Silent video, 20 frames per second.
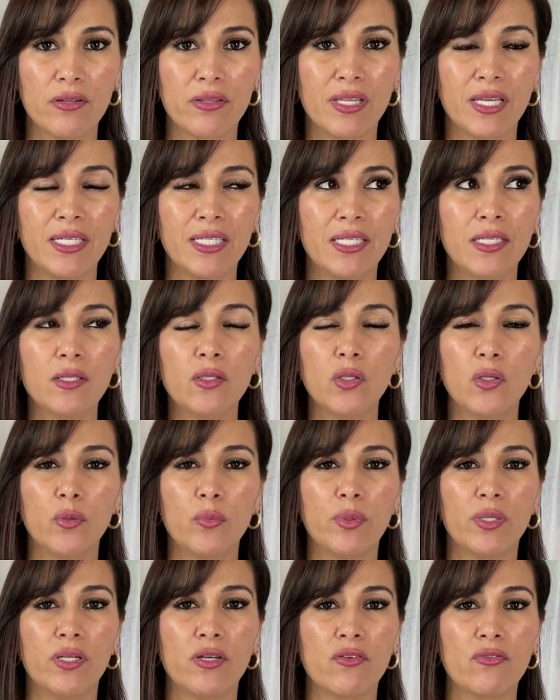They need a little
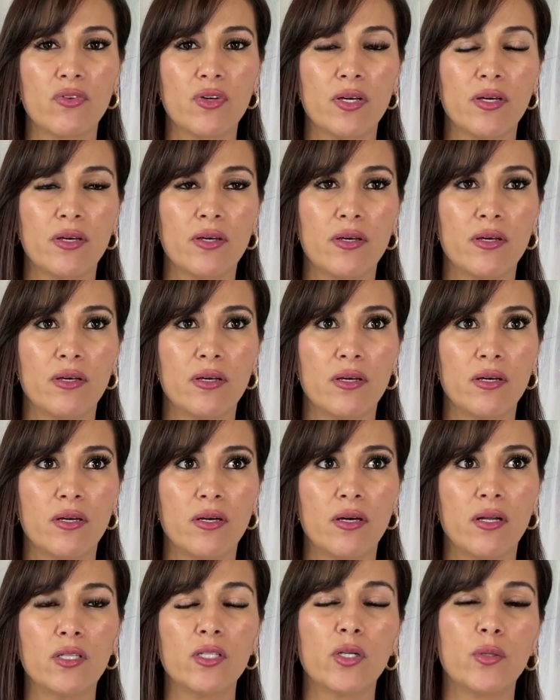bit
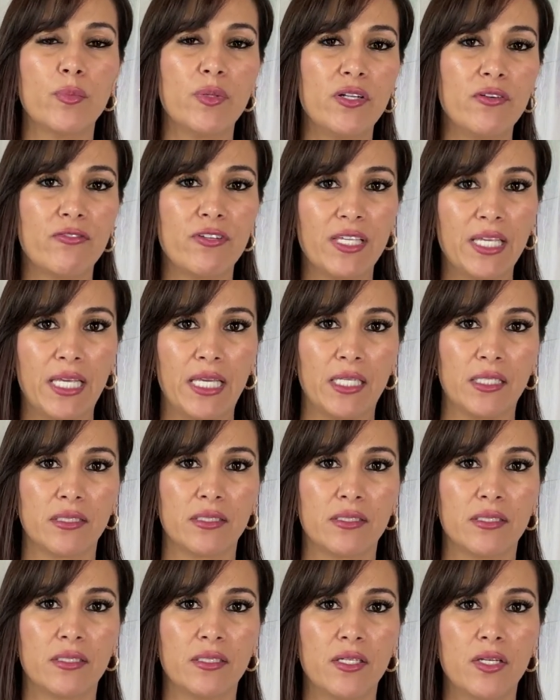of
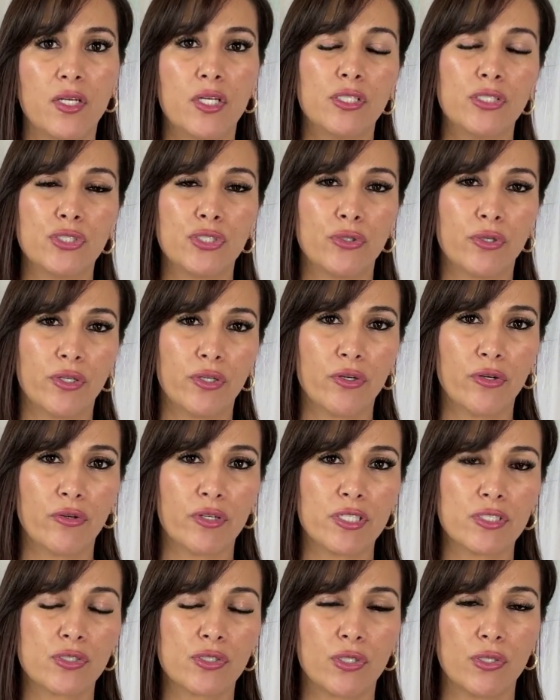heat to
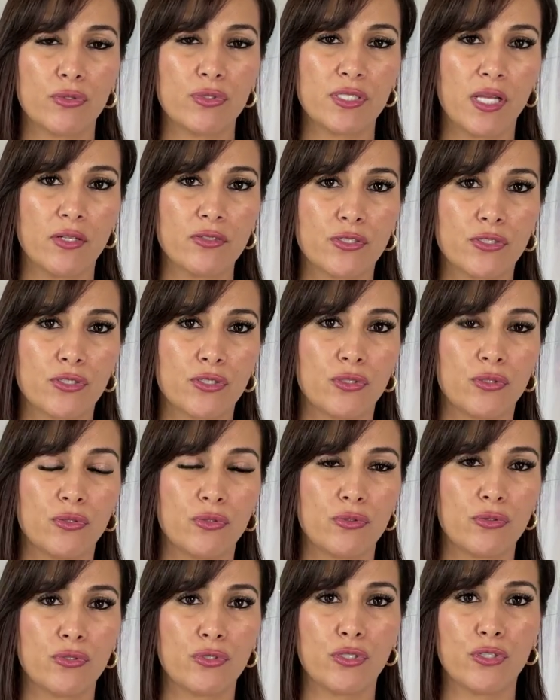encourage those cells
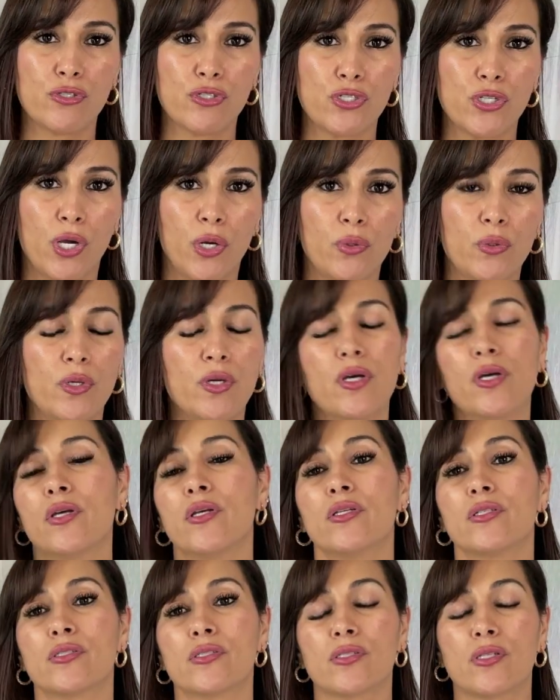to show.
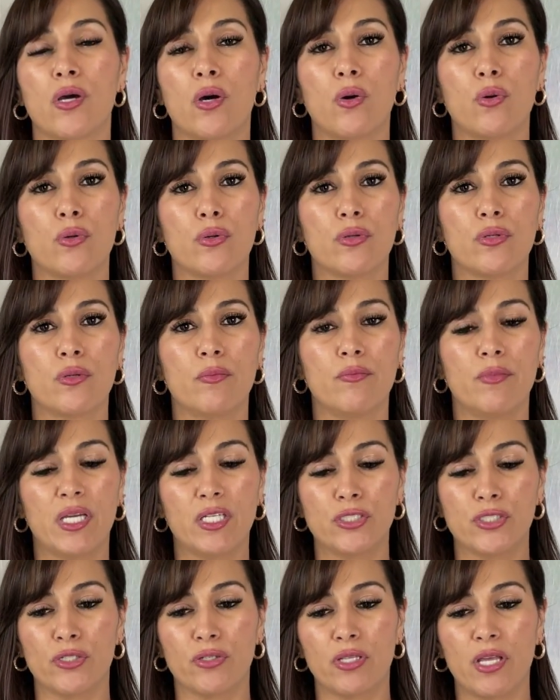So
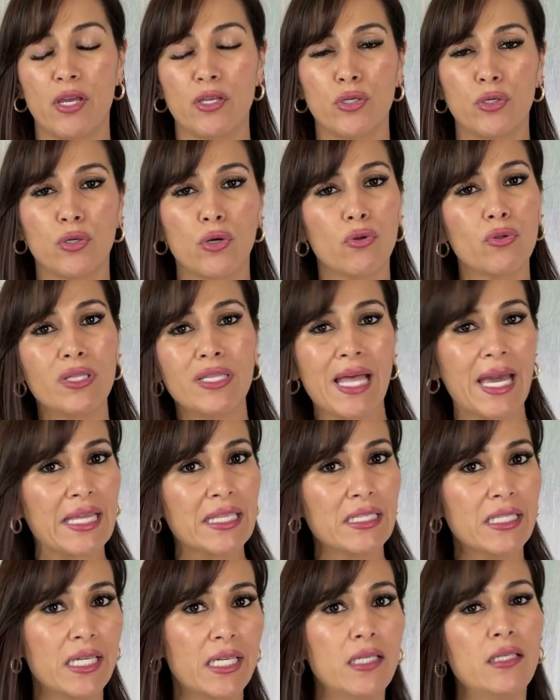make sure that you go
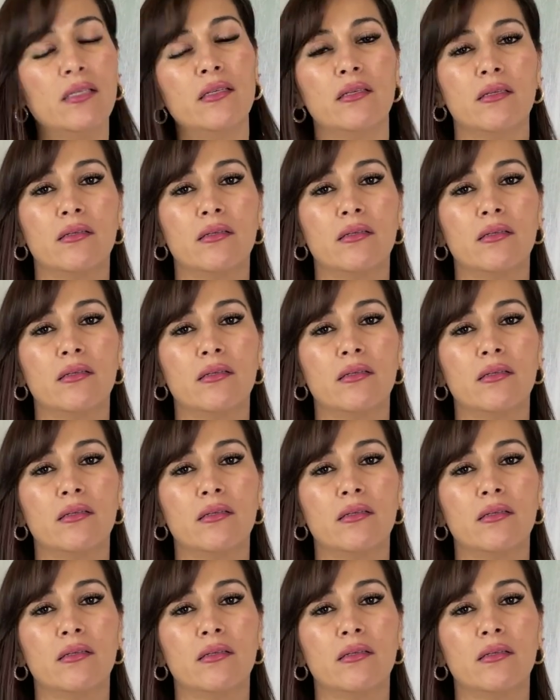lightly